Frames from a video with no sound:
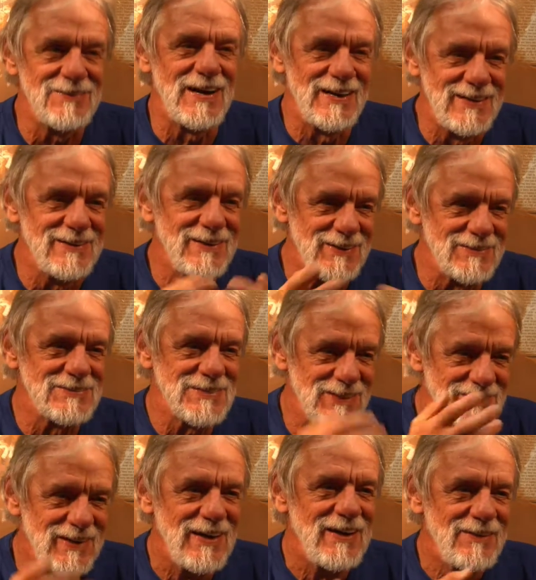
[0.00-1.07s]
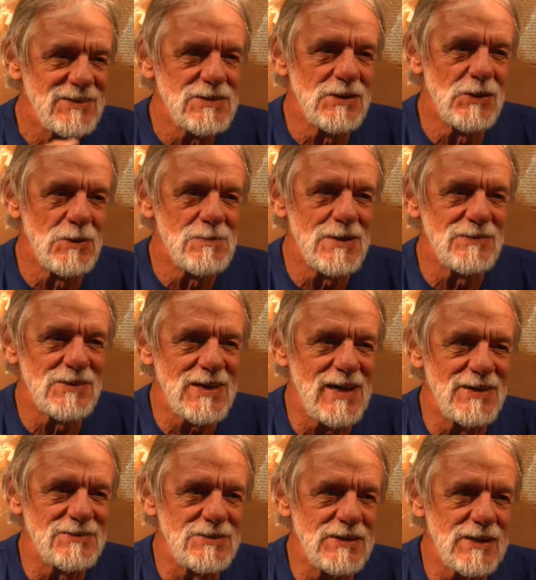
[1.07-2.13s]
right? You know, so right. it's a little bit of a
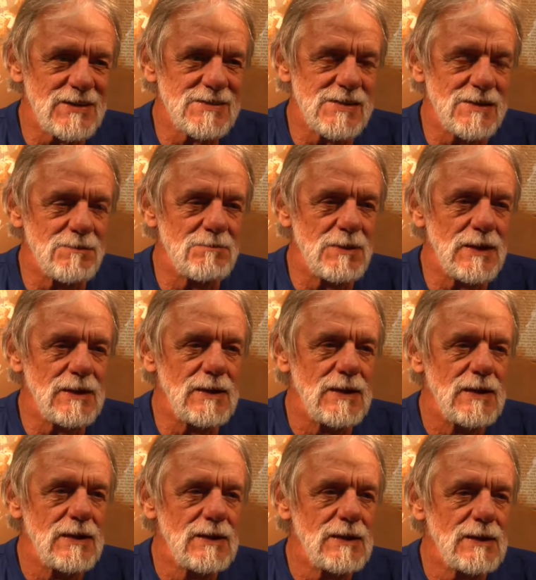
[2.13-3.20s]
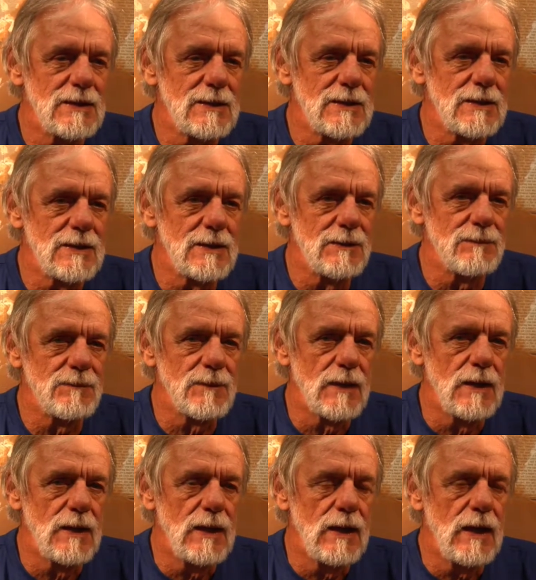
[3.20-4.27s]
contradiction, but, um,
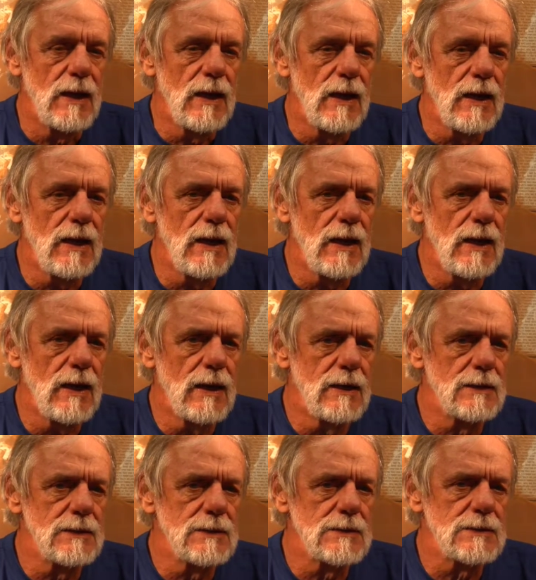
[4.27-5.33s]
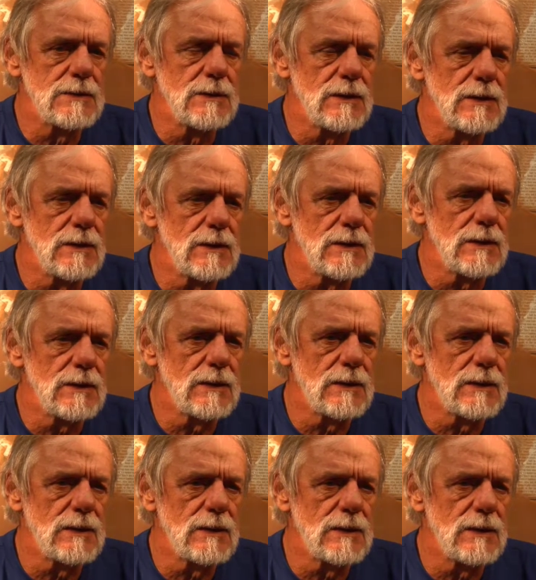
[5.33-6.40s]
and
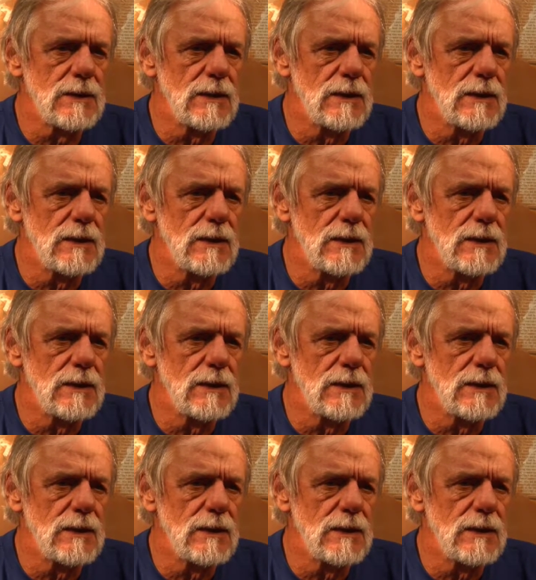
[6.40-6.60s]
uh,